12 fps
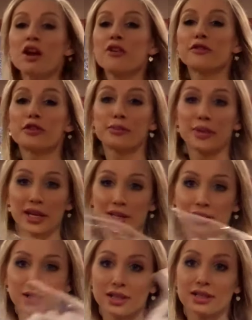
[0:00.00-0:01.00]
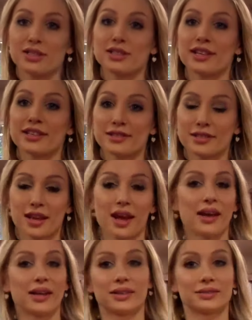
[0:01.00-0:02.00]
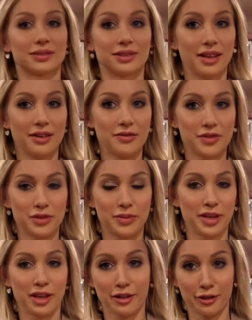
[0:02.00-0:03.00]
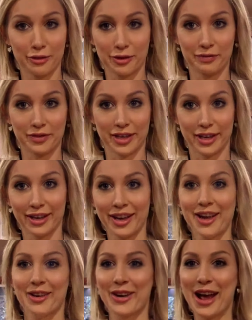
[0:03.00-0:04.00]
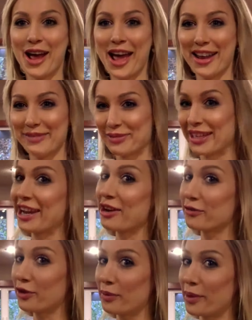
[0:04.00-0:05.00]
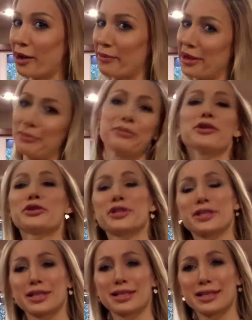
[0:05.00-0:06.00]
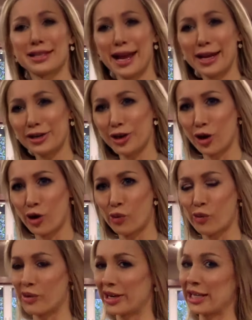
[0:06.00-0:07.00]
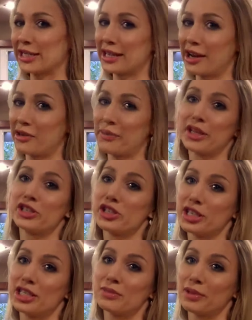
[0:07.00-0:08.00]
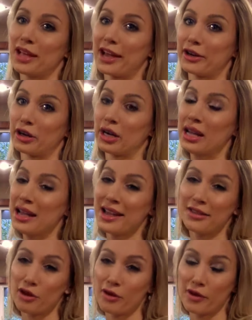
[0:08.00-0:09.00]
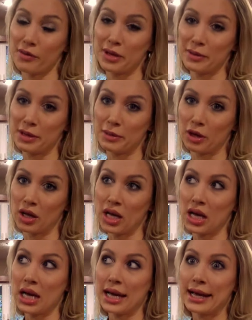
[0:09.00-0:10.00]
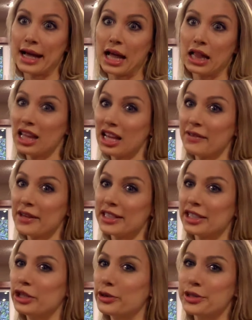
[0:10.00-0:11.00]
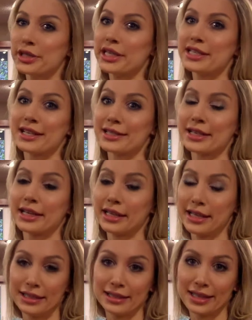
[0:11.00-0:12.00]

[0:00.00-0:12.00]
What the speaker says: For meats, since I love to be thrifty and careful about my purchases, because I know when I set out a big cheese platter and there aren't very many people, a lot of it usually doesn't get eaten